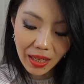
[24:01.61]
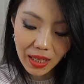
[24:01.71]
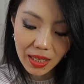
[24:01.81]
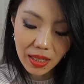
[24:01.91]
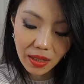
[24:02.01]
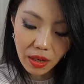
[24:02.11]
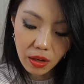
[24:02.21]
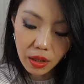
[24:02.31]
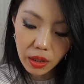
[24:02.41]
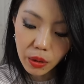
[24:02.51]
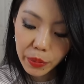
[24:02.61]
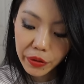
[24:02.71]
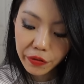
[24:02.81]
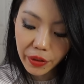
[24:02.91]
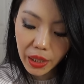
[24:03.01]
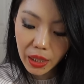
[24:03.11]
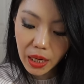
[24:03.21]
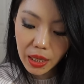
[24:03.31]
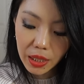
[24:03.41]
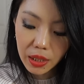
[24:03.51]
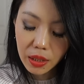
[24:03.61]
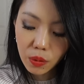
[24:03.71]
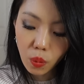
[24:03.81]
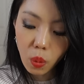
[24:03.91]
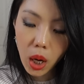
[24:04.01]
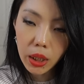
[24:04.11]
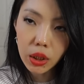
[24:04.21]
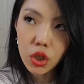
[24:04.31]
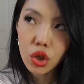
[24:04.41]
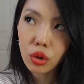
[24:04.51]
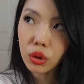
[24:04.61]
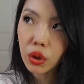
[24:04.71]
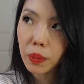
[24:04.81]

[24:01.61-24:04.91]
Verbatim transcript: because they are a little bit fitted and I didn't want the shoulder